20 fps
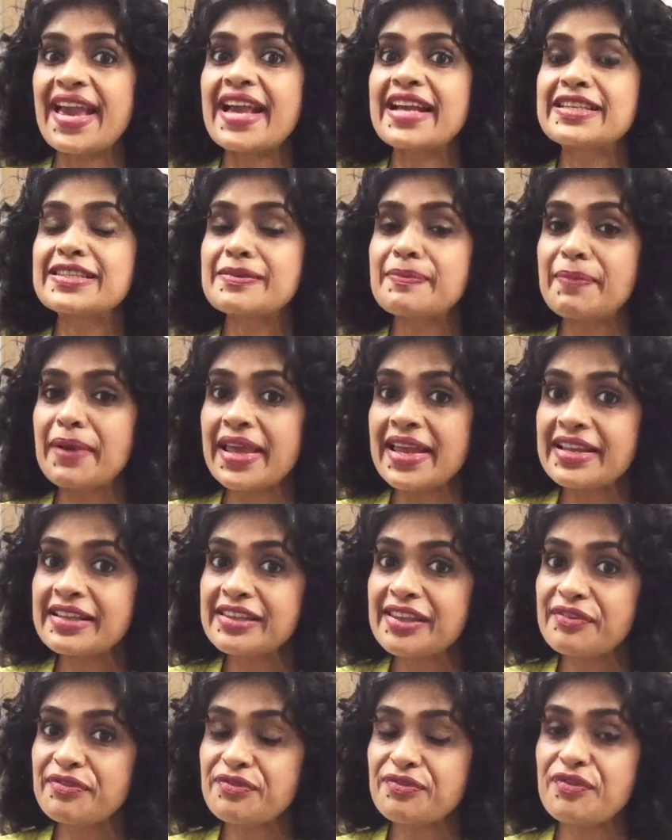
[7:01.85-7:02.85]
explain
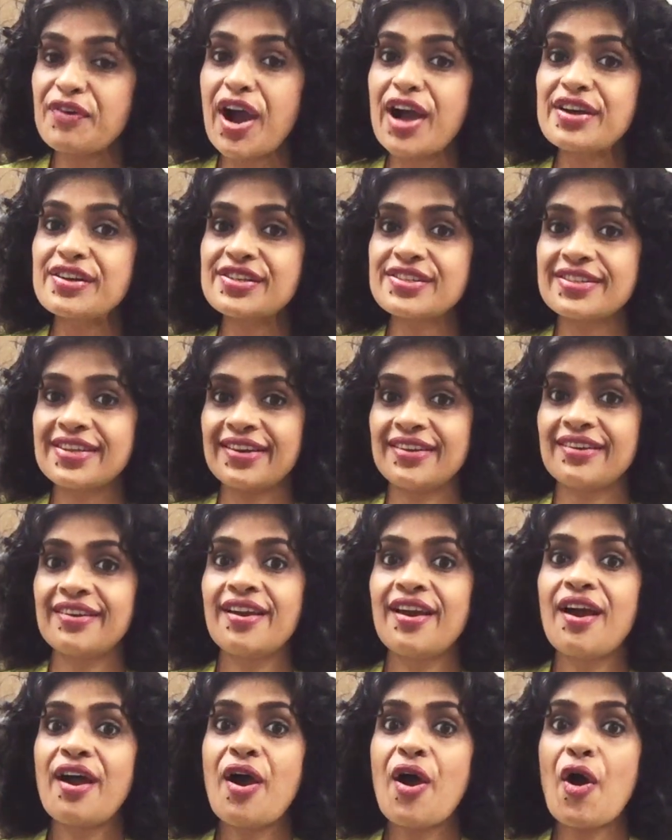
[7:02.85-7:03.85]
the function
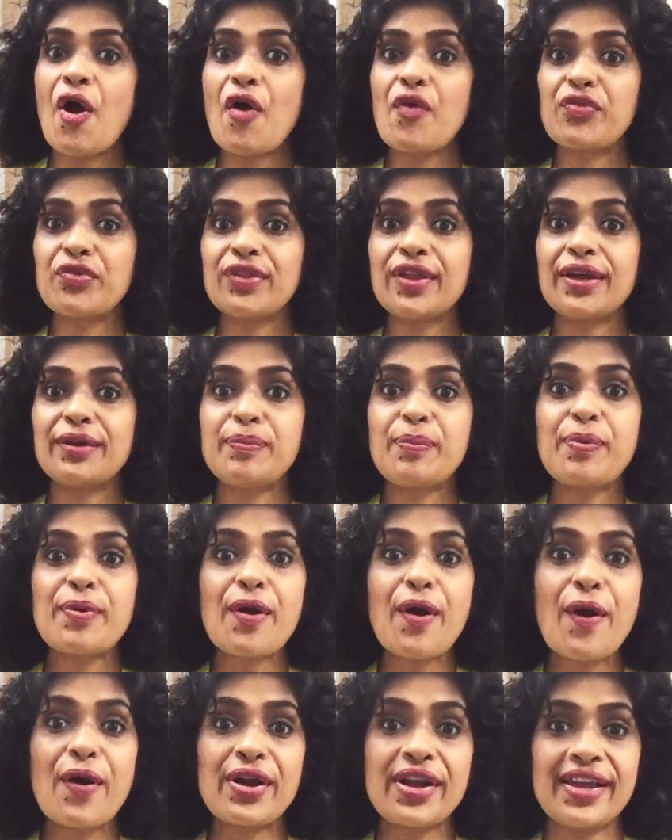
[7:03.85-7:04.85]
of that
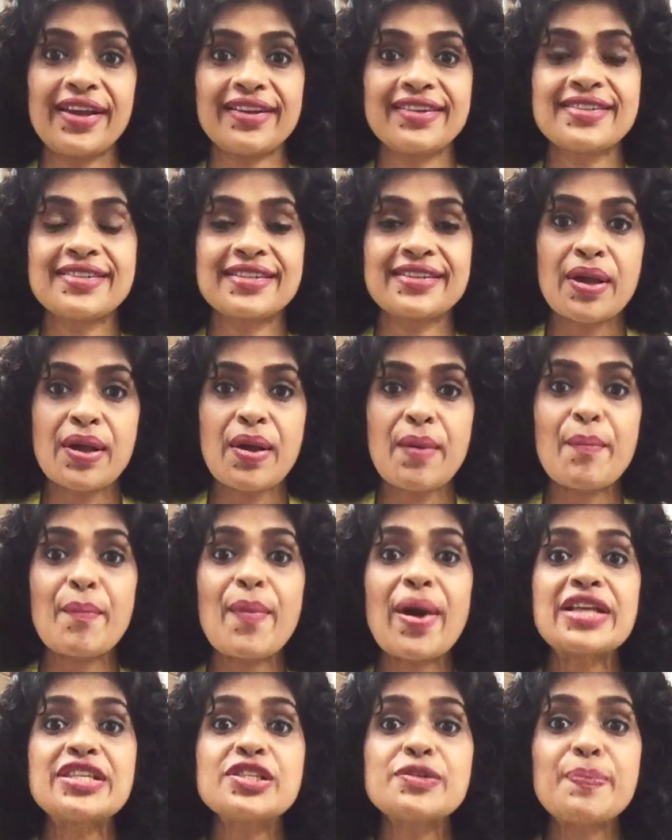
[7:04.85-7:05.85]
product
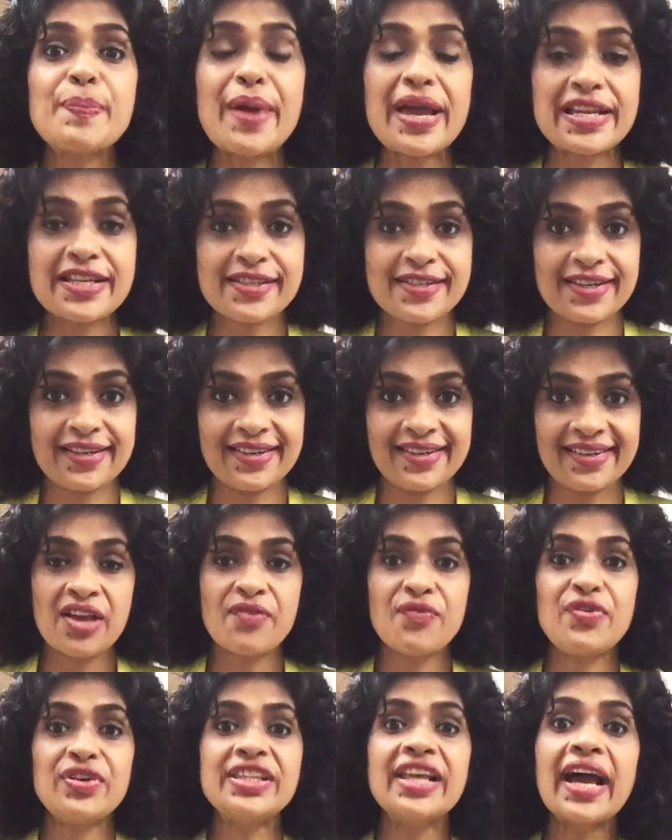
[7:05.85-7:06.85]
much better
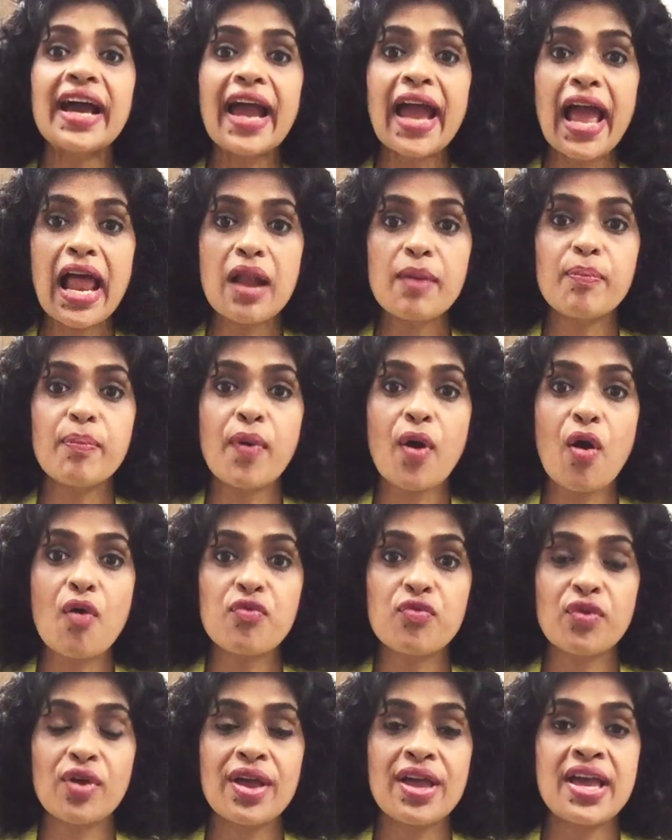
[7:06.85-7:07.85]
with the help
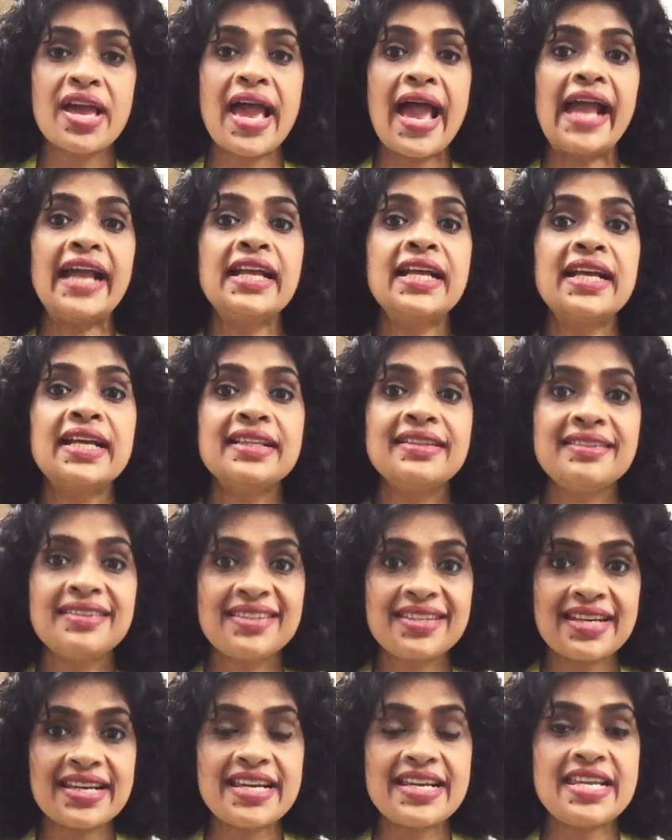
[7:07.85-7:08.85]
of a
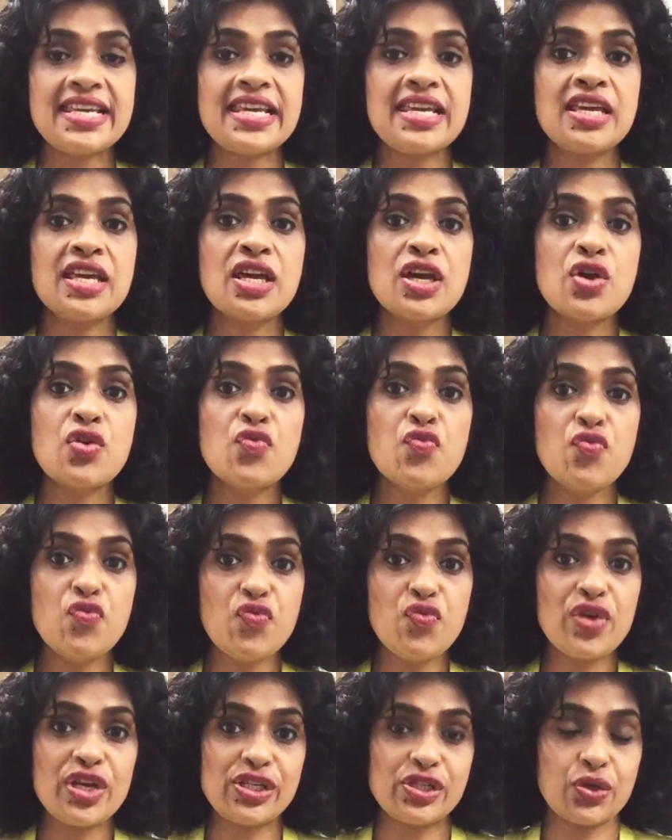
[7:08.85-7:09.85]
3D
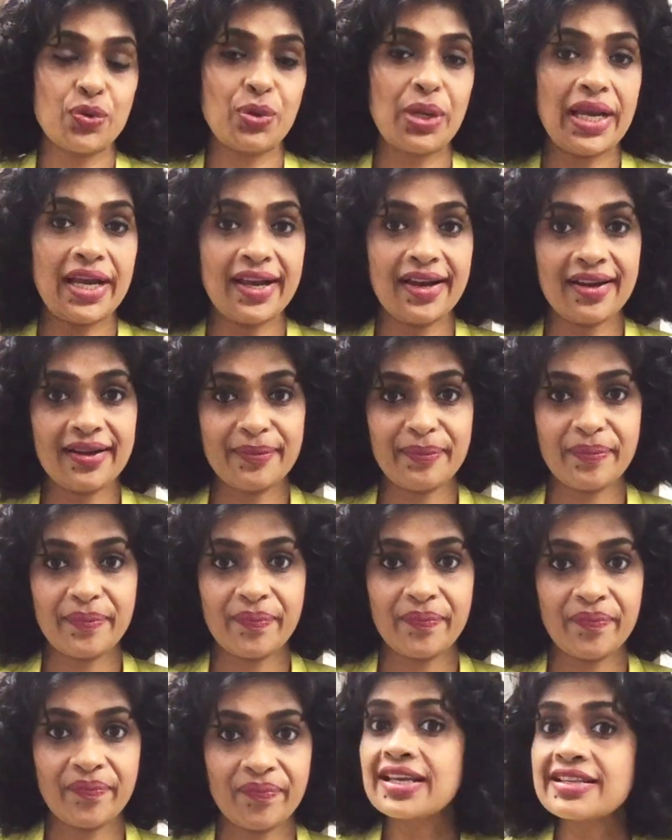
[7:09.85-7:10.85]
visual.
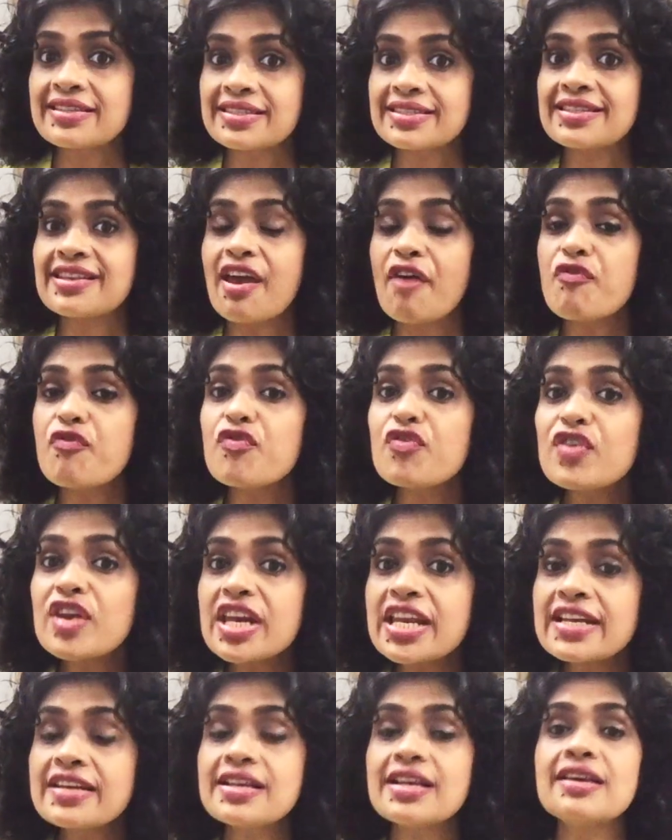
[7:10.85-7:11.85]
It's
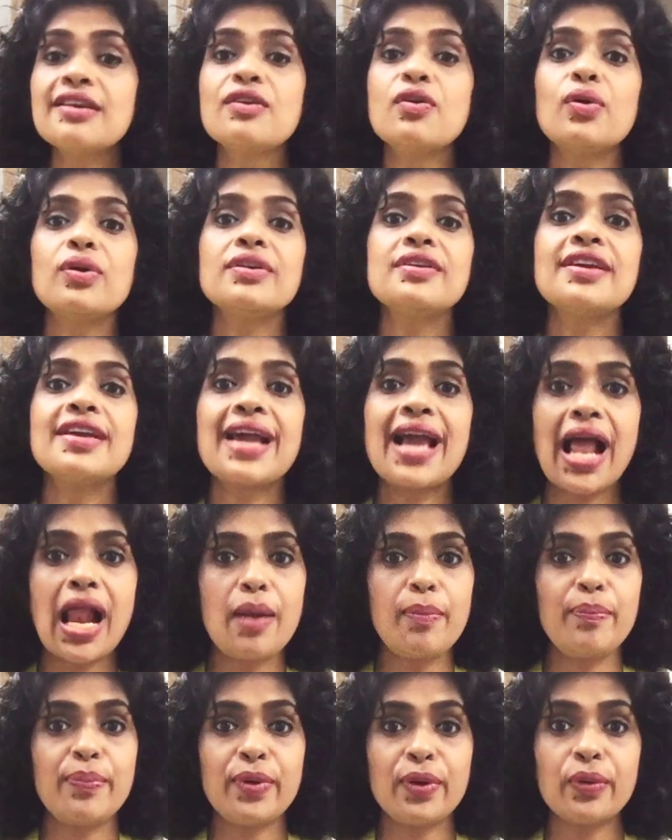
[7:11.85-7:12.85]
definitely going to
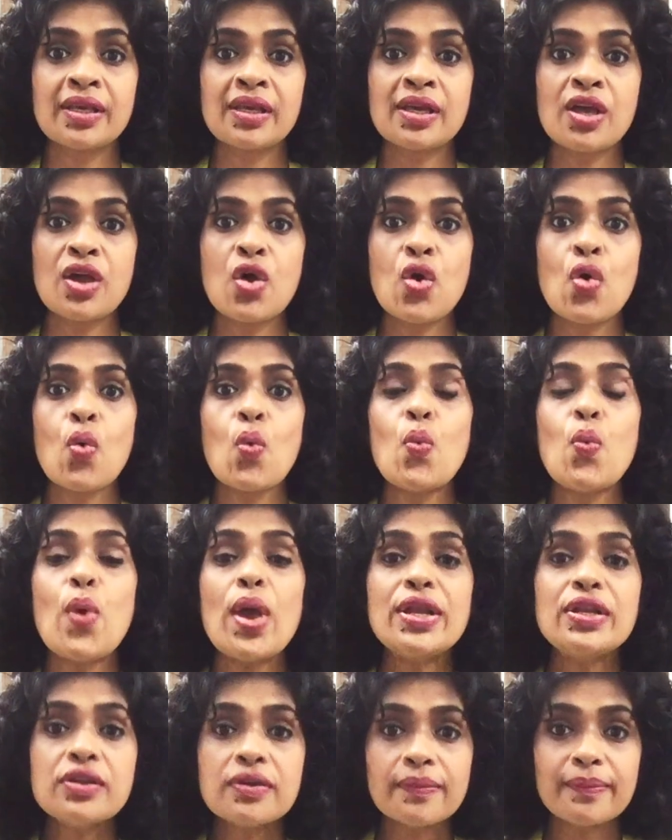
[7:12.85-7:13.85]
help you
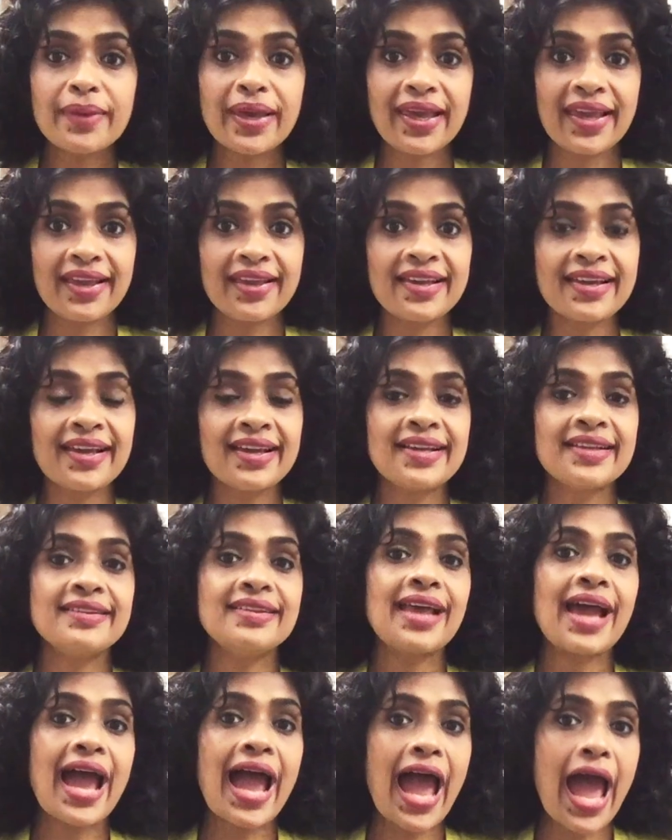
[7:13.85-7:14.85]
when you make
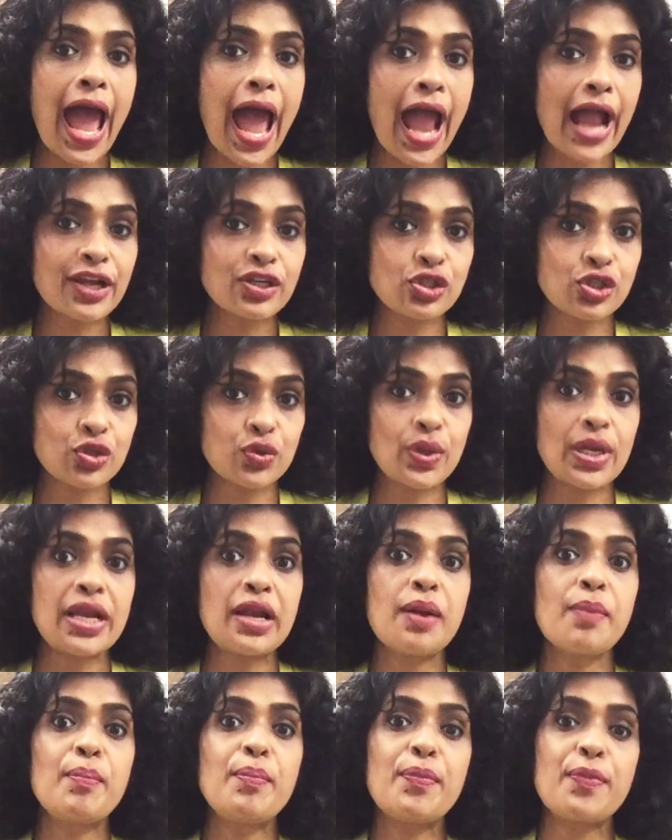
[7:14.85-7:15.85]
the actual
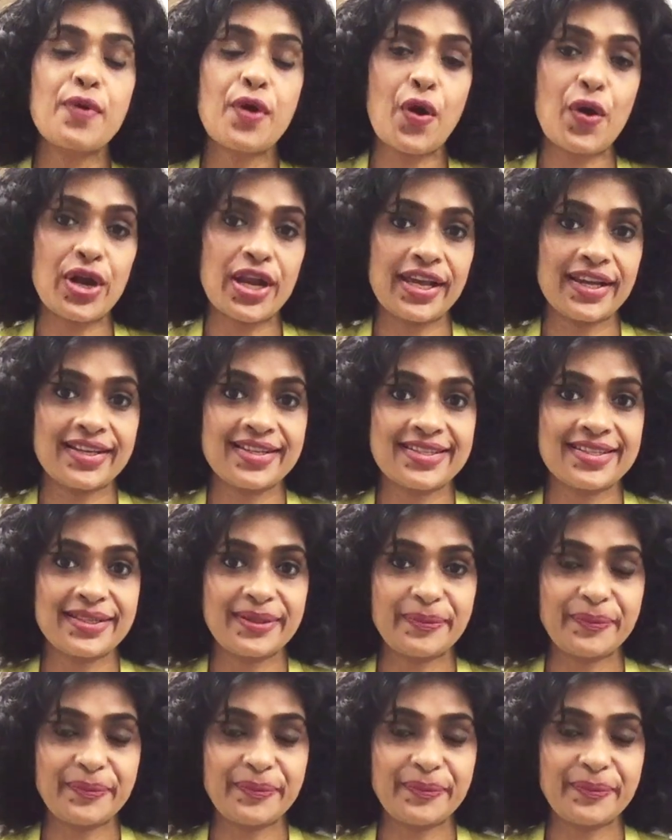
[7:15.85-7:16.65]
product.